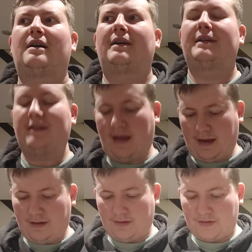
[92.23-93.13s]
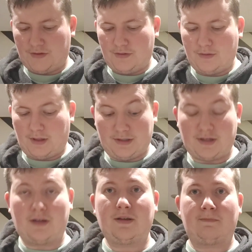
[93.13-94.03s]
I tend to, it's
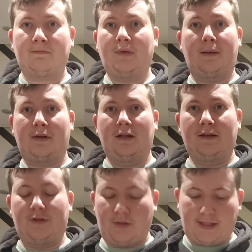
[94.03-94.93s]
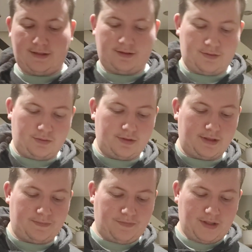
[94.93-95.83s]
either I'm going to love it or hate it sort of
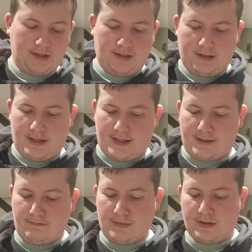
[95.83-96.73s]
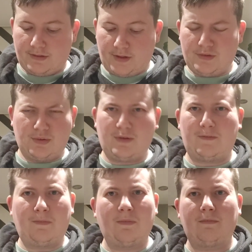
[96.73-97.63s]
thing. Um, those sort
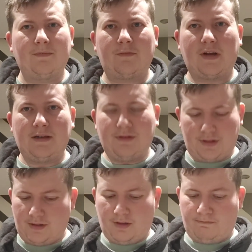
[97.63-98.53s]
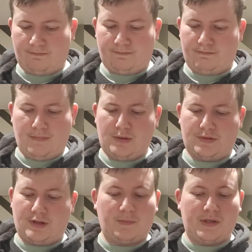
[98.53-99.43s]
of flavours in
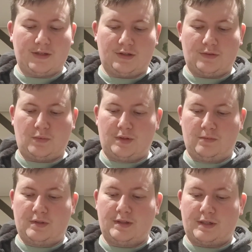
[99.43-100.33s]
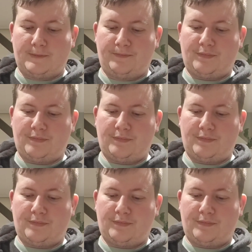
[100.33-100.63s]
most other beers just wouldn't work.